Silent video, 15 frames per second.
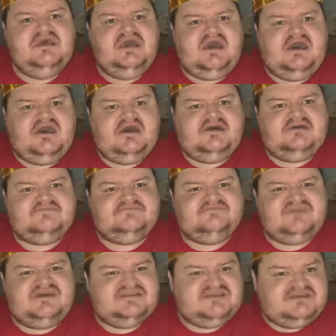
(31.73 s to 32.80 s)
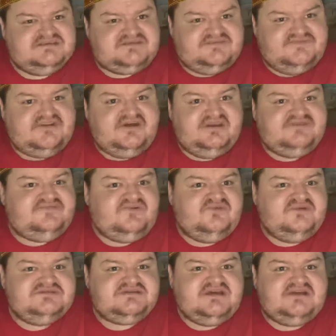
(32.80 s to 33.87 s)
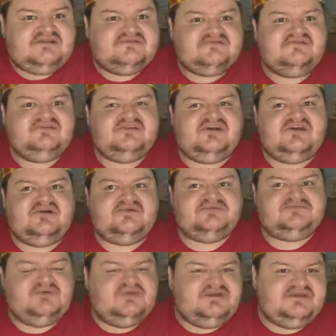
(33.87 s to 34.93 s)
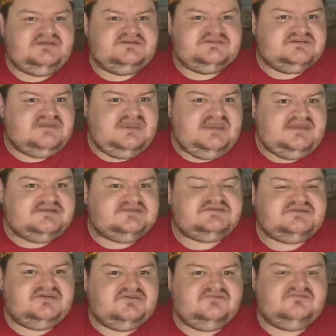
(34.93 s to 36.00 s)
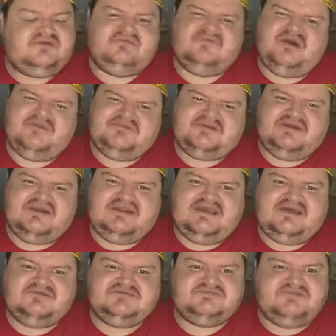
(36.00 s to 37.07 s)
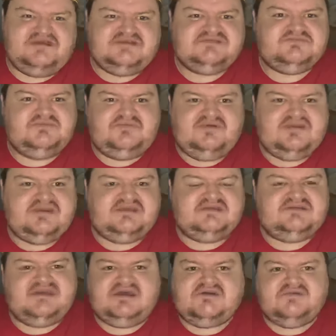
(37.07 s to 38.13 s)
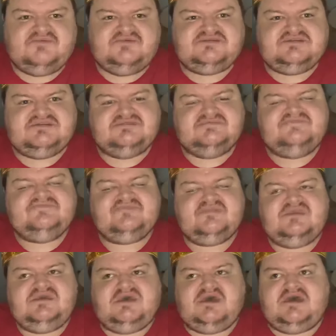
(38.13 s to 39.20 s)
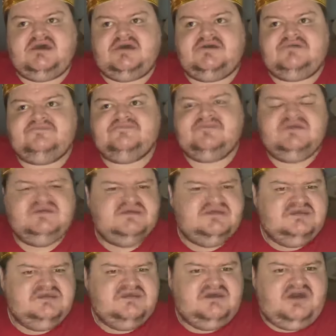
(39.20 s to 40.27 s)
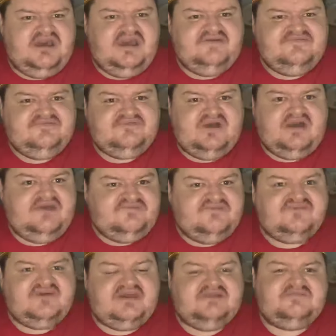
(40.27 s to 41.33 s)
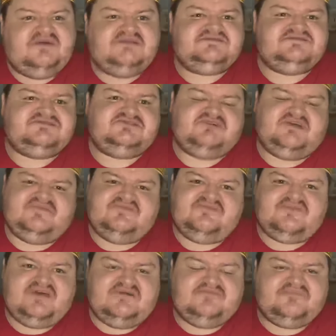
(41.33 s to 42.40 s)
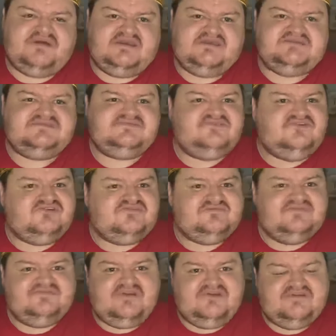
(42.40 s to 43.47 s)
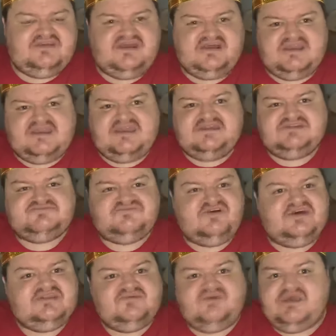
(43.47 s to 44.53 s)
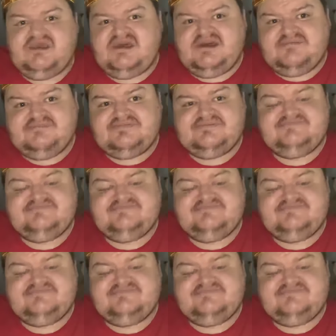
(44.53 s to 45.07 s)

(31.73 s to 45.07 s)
That's something I've always done, you know, I was bullied as a kid, so why would I allow someone else to be bullied? No, I wouldn't. I have a fan base, as you know, I have a fan base from very young age right the way up